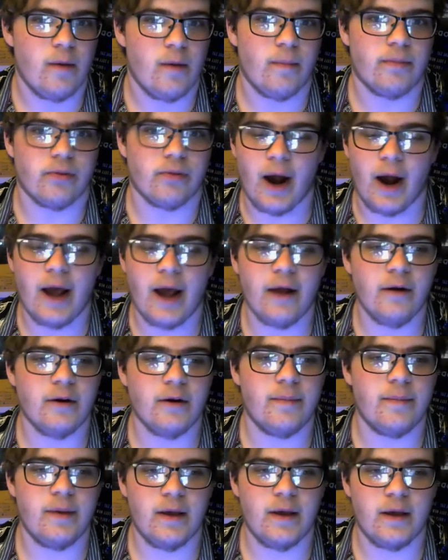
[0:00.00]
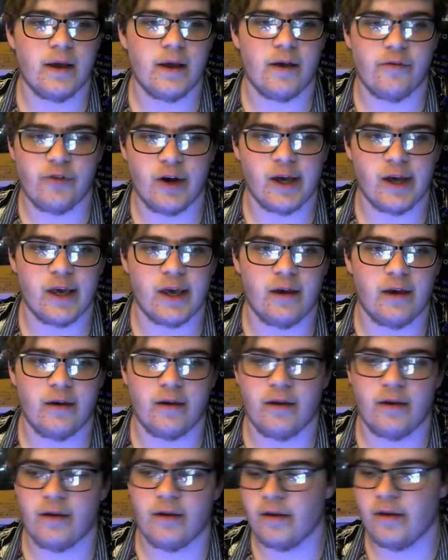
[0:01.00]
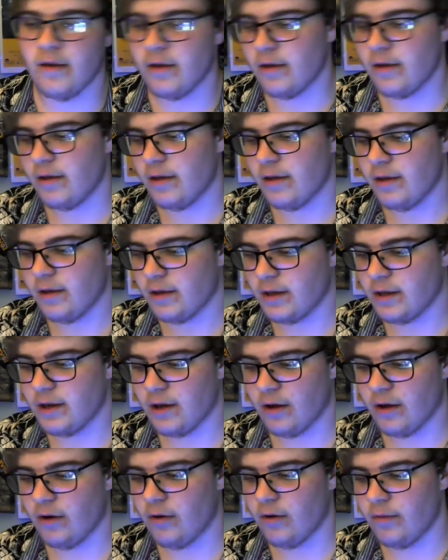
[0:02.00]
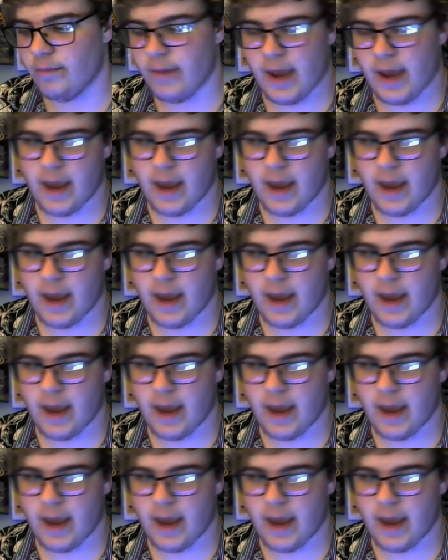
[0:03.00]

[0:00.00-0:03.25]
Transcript: prior to being a fucking, you know, man-